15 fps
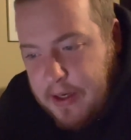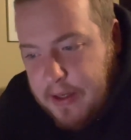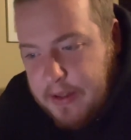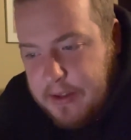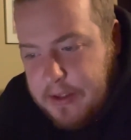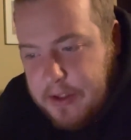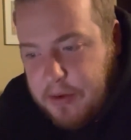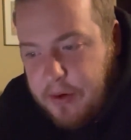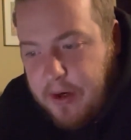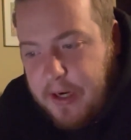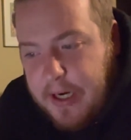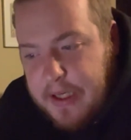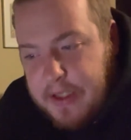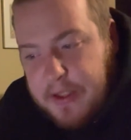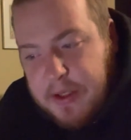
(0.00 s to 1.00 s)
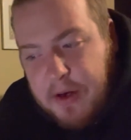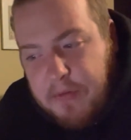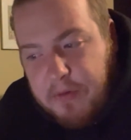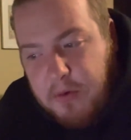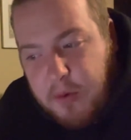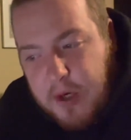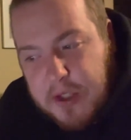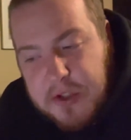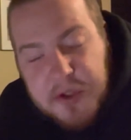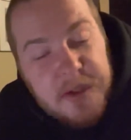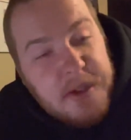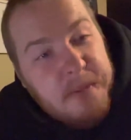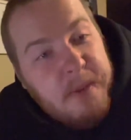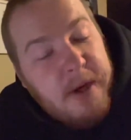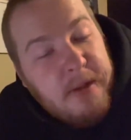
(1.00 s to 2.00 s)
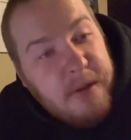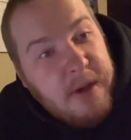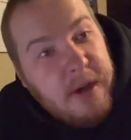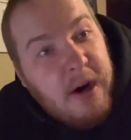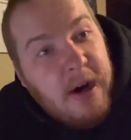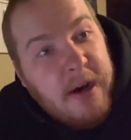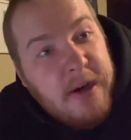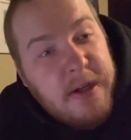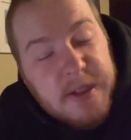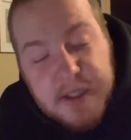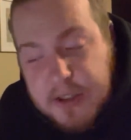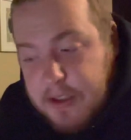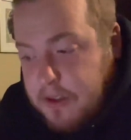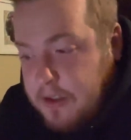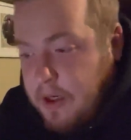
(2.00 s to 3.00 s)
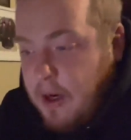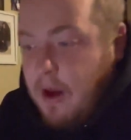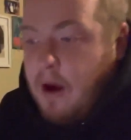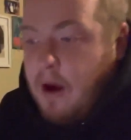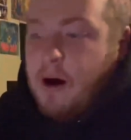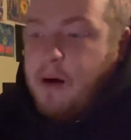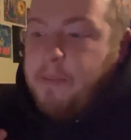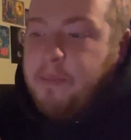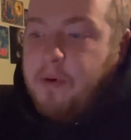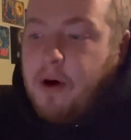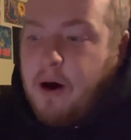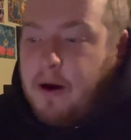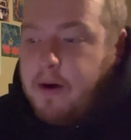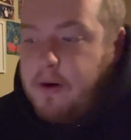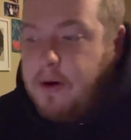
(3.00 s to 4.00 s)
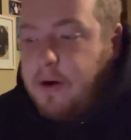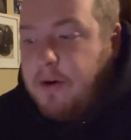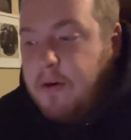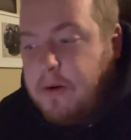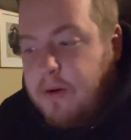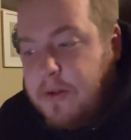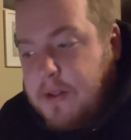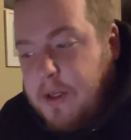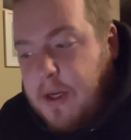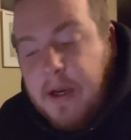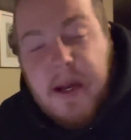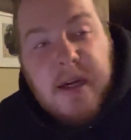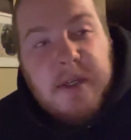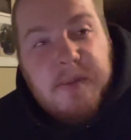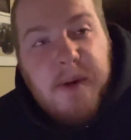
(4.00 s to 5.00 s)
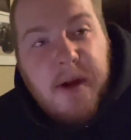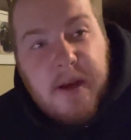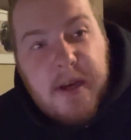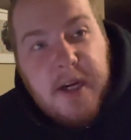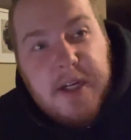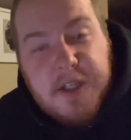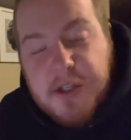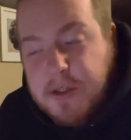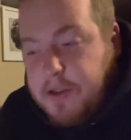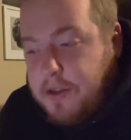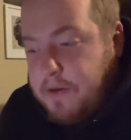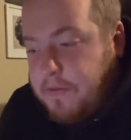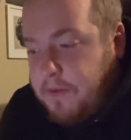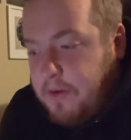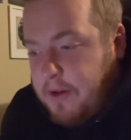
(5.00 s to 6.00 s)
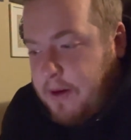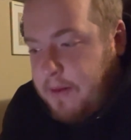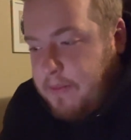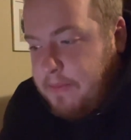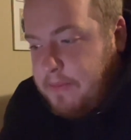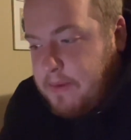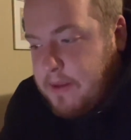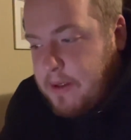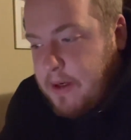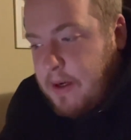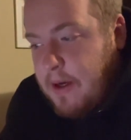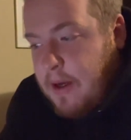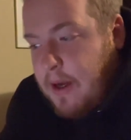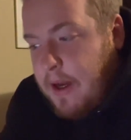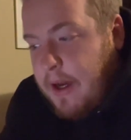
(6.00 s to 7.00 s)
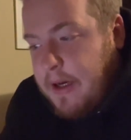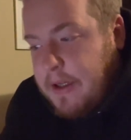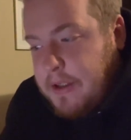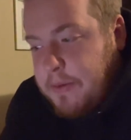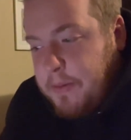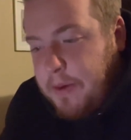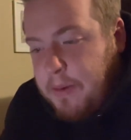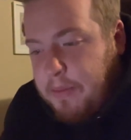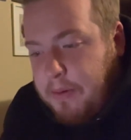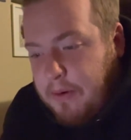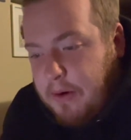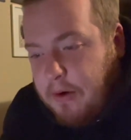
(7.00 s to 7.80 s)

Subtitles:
and the story asks tough questions about the audience's broader goals and expectations for them as people